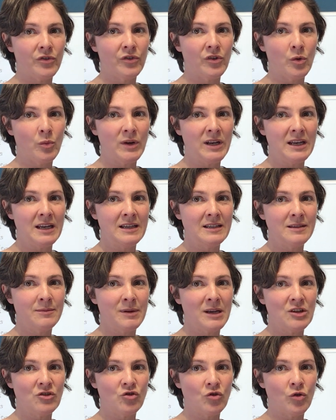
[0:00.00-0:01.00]
So we need to
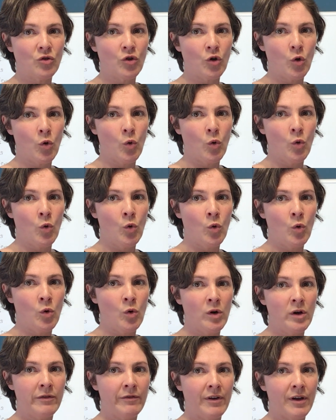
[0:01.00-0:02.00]
make sure that
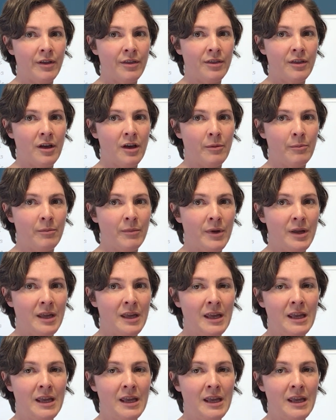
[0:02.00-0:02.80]
all of our thumb